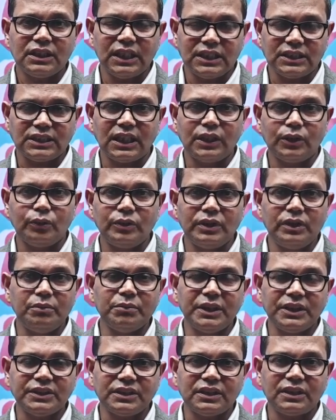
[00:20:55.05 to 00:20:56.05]
as I already
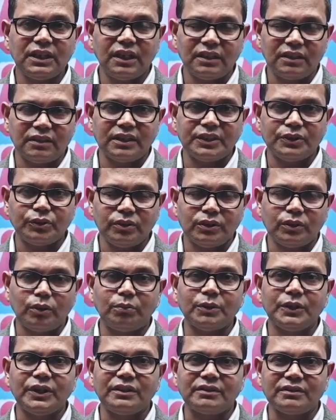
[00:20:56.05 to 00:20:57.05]
mentioned, undergraduate
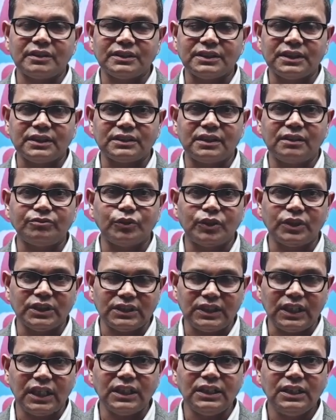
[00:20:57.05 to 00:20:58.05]
common entrance exam for
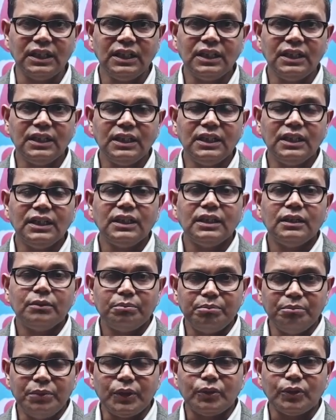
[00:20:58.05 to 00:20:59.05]
design,
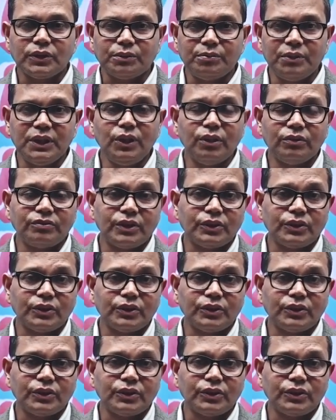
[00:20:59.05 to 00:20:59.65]
because many of the